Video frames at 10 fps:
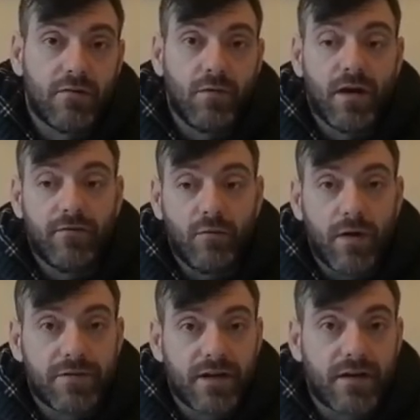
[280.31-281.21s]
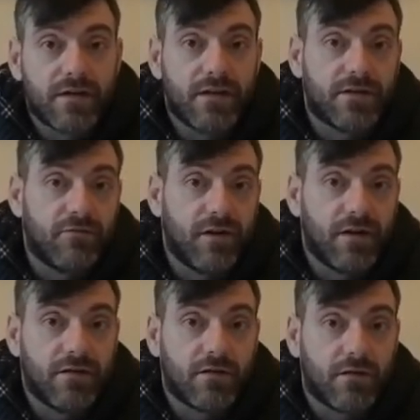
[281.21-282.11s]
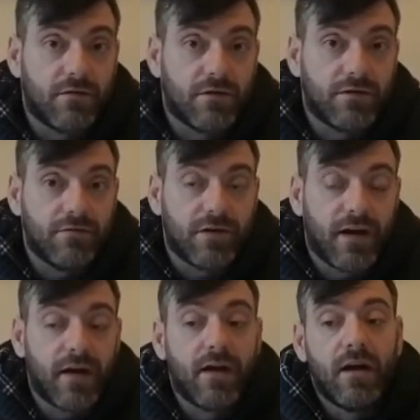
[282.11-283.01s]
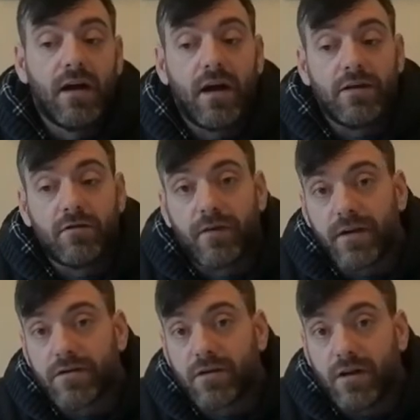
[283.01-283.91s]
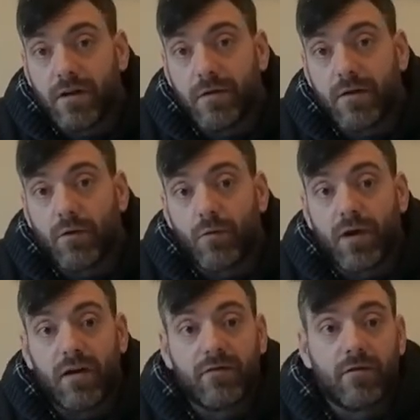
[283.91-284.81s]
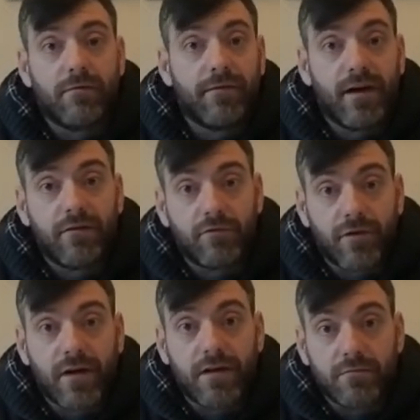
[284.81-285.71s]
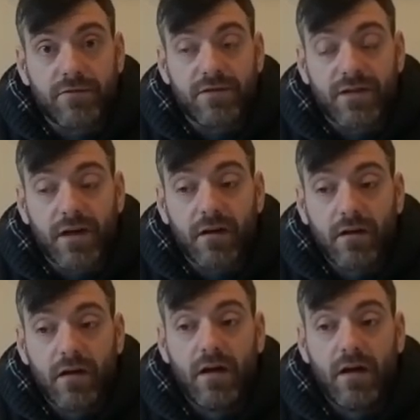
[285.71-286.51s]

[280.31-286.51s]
We have a website, antiquesarena.co.uk, and you'll find us on eBay where we have around 500 items for sale.